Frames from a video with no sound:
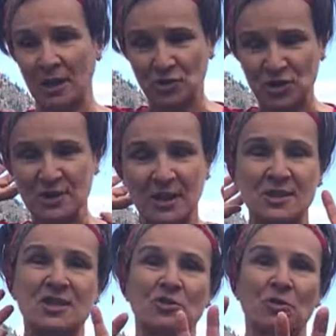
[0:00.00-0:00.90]
It just
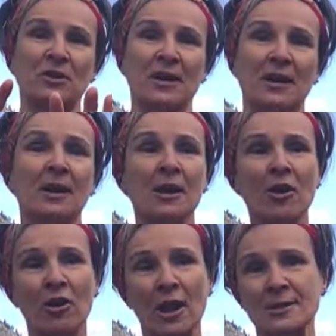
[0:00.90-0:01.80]
gets stored there
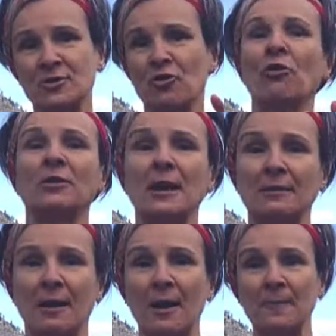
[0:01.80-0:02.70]
as raw
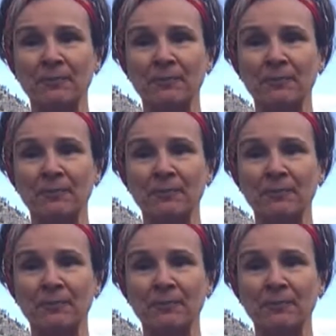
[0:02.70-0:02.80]
data,